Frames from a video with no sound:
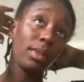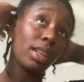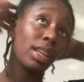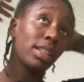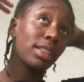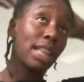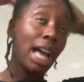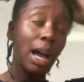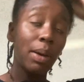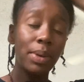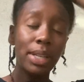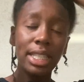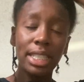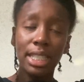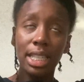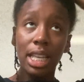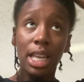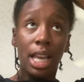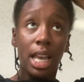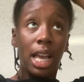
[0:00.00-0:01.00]
That
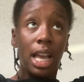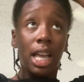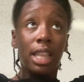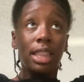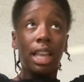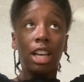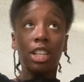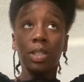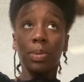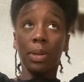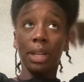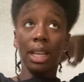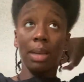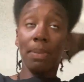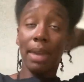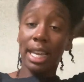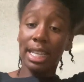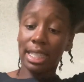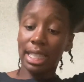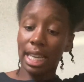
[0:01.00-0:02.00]
was pretty
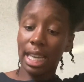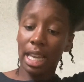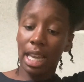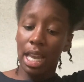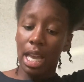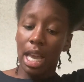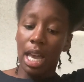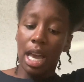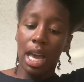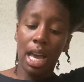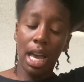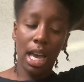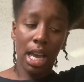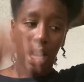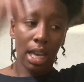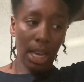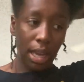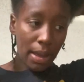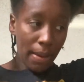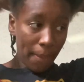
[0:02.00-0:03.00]
amazing.
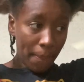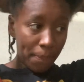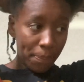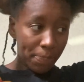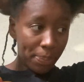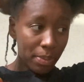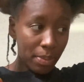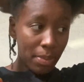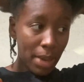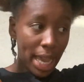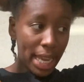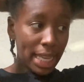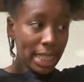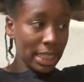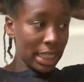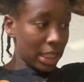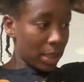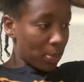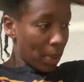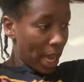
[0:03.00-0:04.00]
My
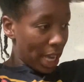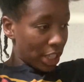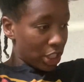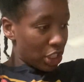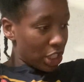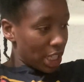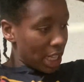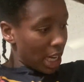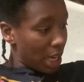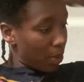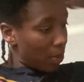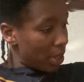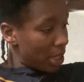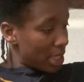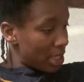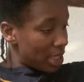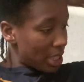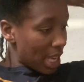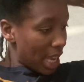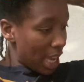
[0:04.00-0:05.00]
inspection, I want
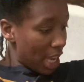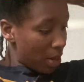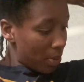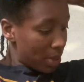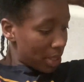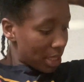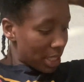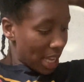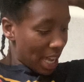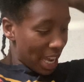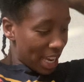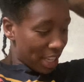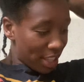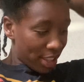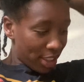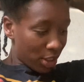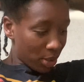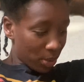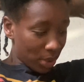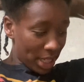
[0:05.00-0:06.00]
to say, was like
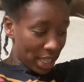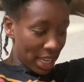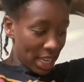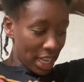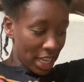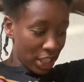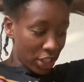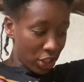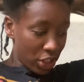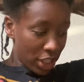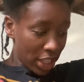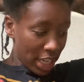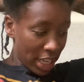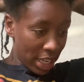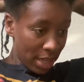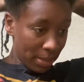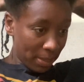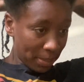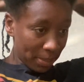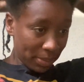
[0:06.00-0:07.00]

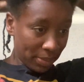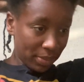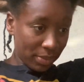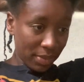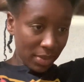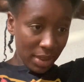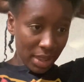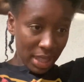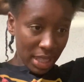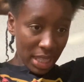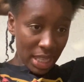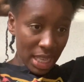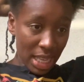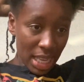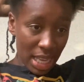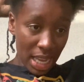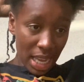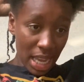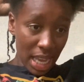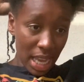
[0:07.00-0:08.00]
$300.
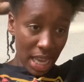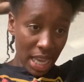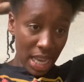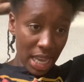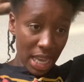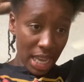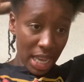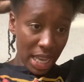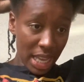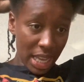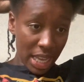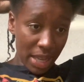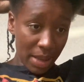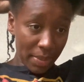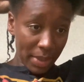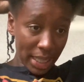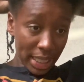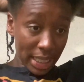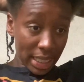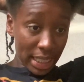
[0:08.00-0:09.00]

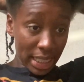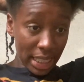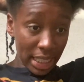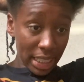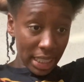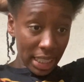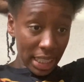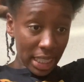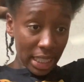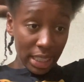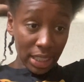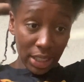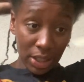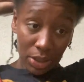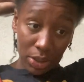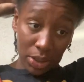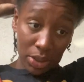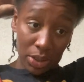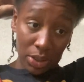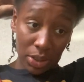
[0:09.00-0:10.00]
I see a
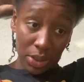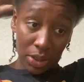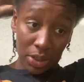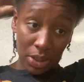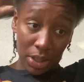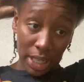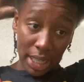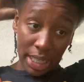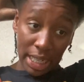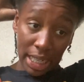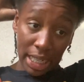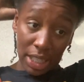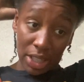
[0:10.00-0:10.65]
little granddaddy